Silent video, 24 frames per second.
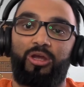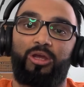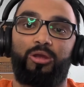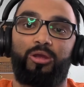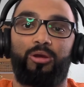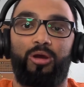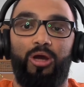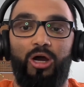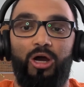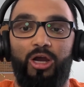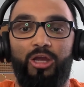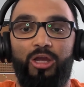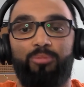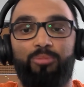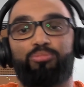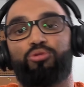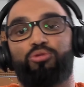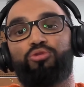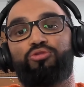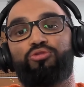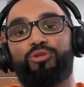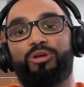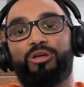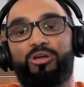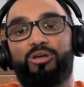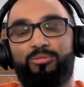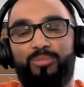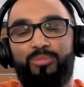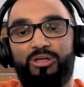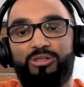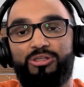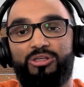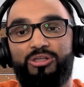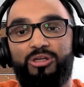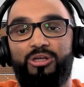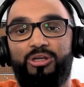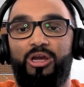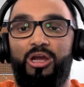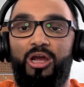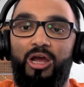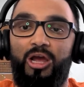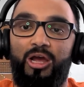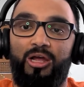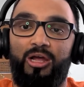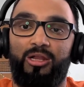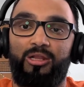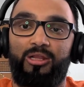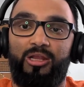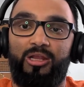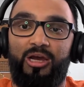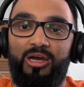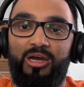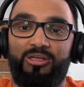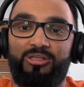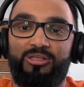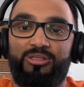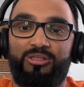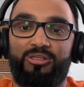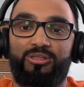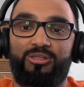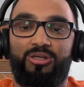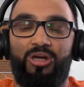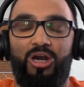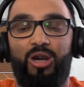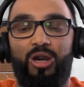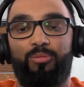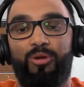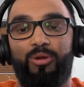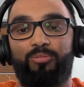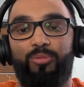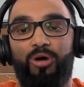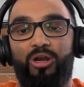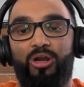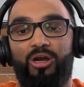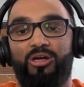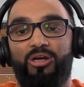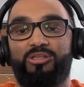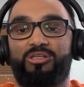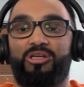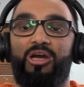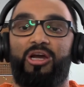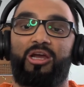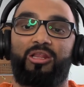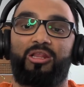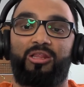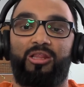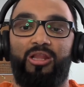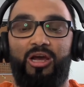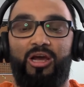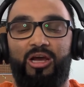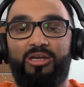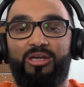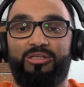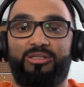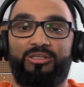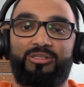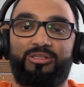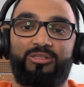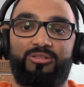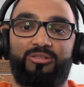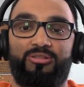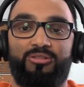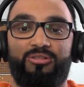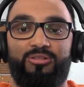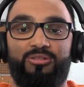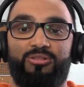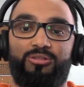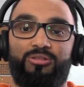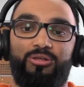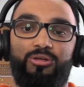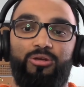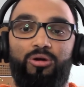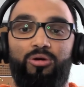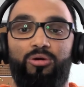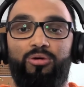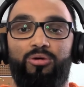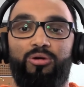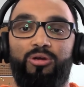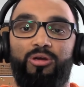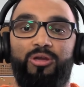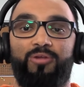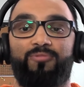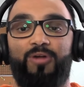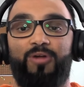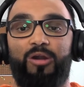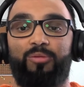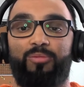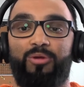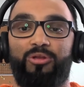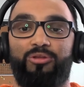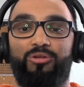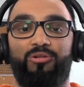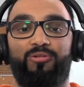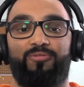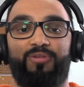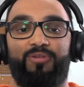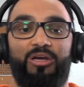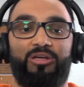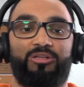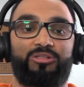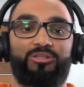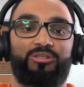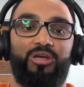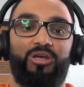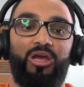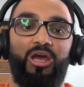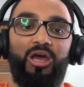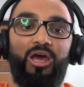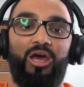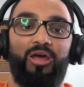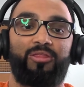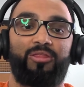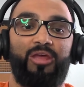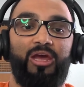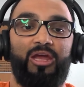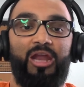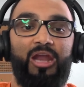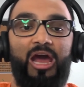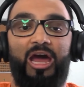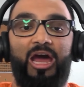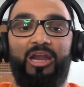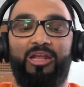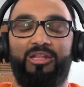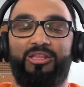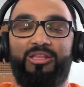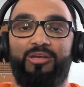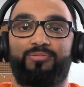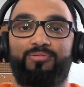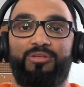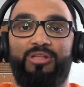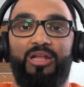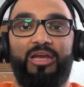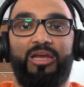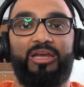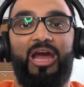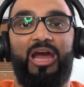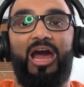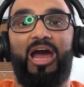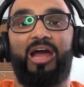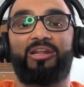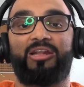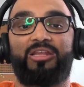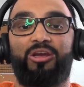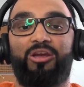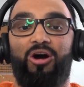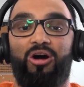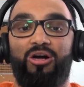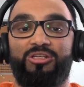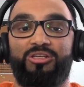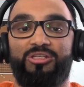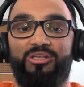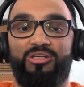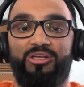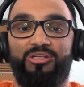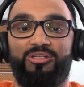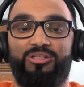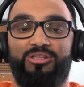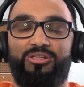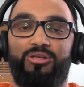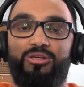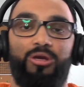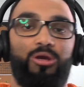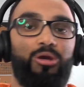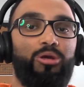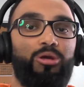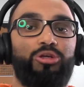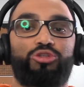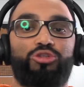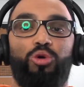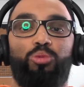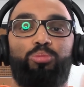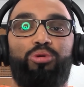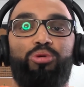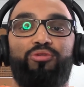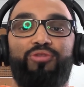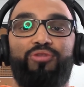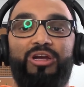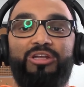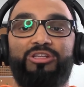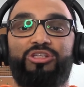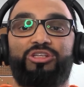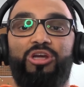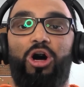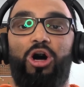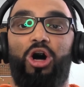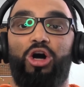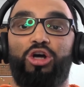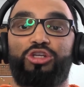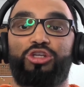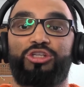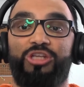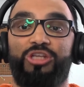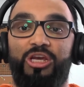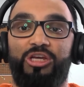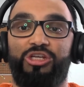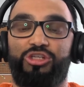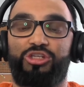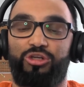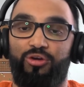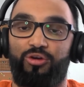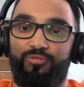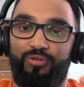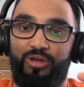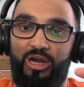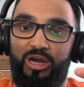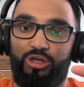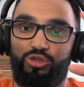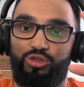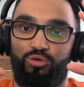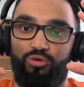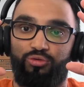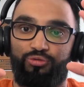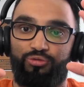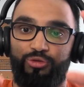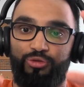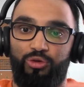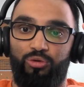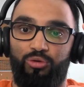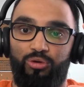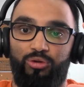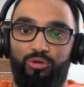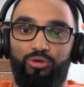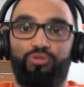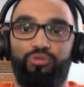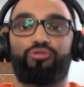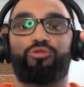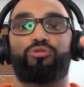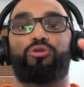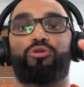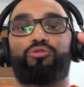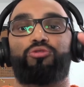Improving combustion, less carbon monoxide, less environmental effects. Then additives like antioxidants, so prevents oxidation of your actual fuel. So your